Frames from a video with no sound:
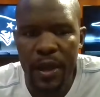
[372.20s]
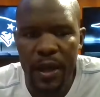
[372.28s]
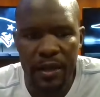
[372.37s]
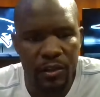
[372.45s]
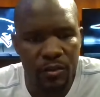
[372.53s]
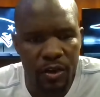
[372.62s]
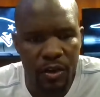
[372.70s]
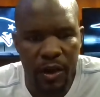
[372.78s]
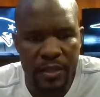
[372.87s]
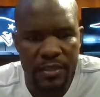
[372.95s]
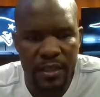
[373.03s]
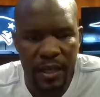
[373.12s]
little girl. I
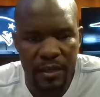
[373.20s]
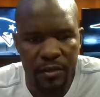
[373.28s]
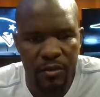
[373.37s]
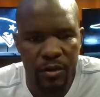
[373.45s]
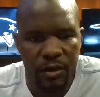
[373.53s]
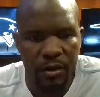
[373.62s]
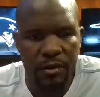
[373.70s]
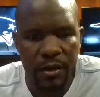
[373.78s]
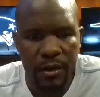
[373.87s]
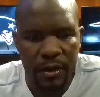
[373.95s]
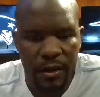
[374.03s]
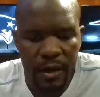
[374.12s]
just had a little girl.
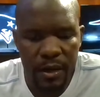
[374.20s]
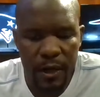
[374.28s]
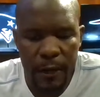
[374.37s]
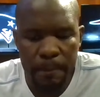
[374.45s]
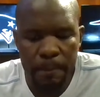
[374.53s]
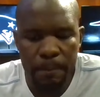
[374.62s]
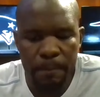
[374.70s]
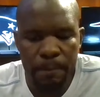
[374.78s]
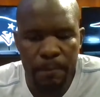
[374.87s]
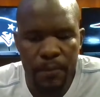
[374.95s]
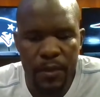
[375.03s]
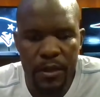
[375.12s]

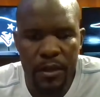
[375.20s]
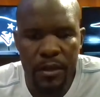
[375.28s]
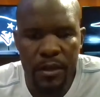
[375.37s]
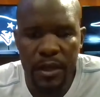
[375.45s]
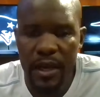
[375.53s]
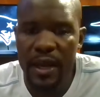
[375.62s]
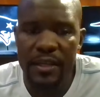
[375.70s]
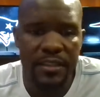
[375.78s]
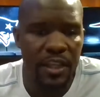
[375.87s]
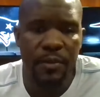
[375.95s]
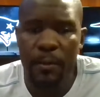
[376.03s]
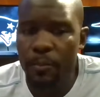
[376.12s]
And I got to
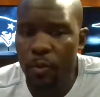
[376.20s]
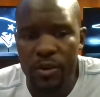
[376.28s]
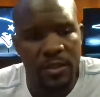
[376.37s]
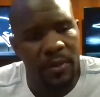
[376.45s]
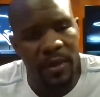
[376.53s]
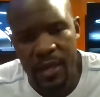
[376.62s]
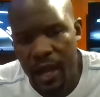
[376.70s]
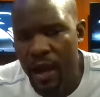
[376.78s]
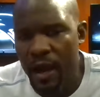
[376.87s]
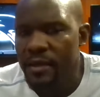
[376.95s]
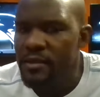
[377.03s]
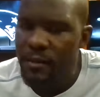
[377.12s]
teach my boys to be
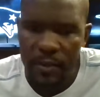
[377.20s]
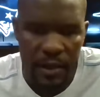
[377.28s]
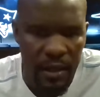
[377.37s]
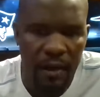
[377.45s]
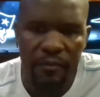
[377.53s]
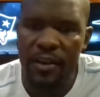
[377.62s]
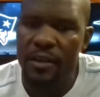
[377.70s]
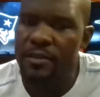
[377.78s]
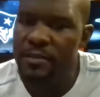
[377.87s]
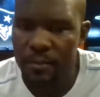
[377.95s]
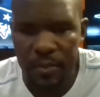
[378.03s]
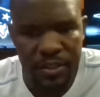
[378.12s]
kind, to be loving,
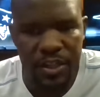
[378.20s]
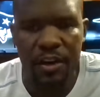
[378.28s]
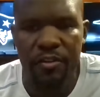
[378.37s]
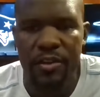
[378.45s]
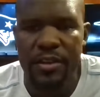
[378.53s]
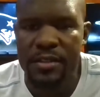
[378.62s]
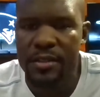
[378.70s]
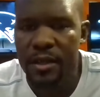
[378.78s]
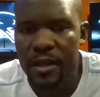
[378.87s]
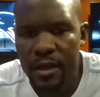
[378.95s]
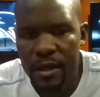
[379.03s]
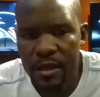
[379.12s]
to be generous.
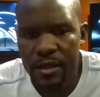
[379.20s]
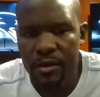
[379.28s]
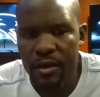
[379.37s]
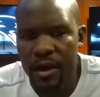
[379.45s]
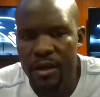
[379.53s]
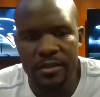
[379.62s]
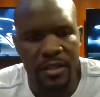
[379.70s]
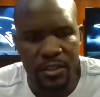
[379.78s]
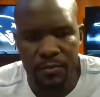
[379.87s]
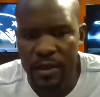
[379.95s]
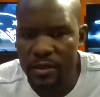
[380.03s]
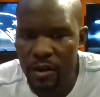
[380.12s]
I got to teach
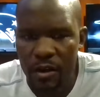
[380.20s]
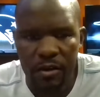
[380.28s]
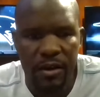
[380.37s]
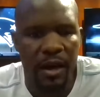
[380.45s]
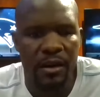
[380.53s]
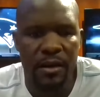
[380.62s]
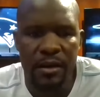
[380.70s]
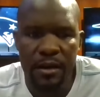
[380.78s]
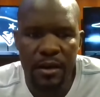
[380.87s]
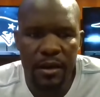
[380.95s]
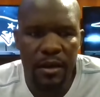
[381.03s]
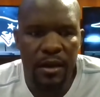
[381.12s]
my daughter how to,
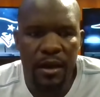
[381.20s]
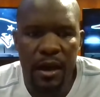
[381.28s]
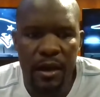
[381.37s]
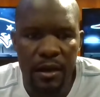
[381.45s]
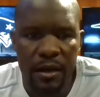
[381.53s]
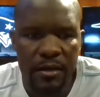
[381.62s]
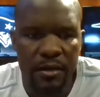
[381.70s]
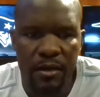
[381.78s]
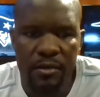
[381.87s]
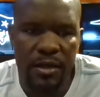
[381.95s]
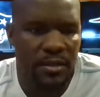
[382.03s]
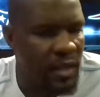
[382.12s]

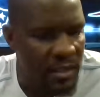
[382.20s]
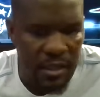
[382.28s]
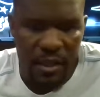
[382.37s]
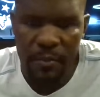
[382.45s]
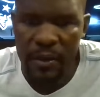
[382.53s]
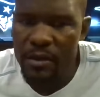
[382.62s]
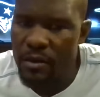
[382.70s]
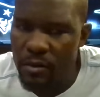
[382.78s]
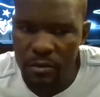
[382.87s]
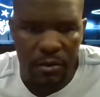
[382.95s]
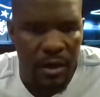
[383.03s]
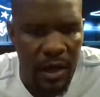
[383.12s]
that she has
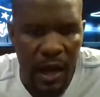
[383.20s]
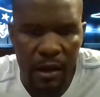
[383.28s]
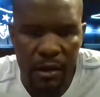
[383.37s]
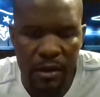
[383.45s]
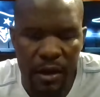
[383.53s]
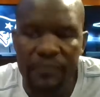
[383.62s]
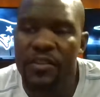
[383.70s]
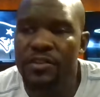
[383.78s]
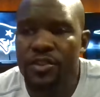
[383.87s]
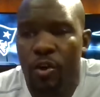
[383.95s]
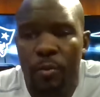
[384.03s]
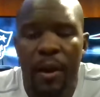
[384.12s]
to, how I have to
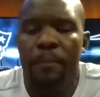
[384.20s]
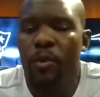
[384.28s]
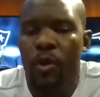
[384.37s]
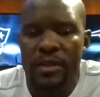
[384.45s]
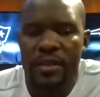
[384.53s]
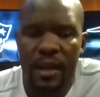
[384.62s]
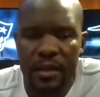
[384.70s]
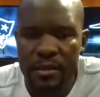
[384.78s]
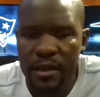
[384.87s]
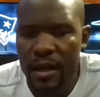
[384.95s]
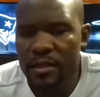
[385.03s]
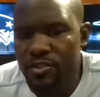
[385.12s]
show my boys how to
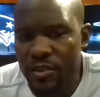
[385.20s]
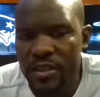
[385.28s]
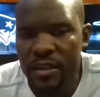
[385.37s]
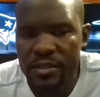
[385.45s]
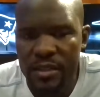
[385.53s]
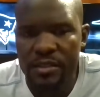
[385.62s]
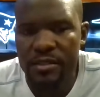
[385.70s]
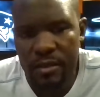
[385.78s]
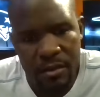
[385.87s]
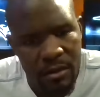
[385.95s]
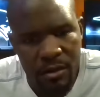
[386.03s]
treat their sister,